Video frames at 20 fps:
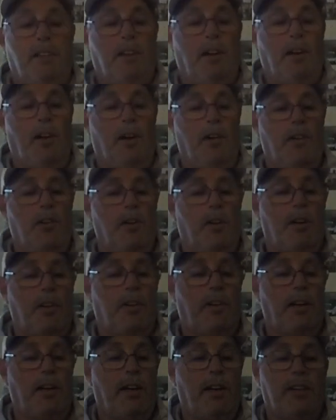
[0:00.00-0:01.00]
as you can
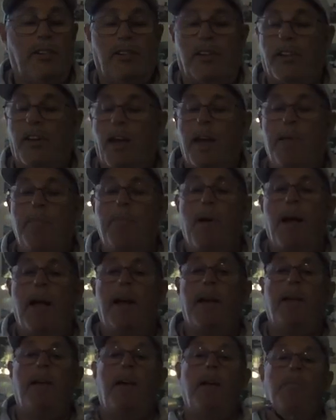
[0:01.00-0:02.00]
see here, it's the same
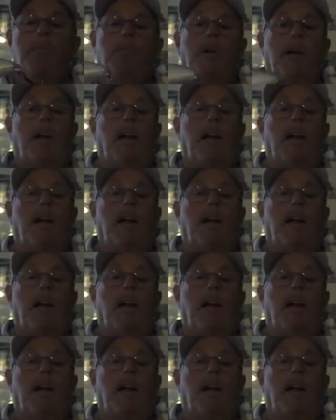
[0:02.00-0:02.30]
bait, but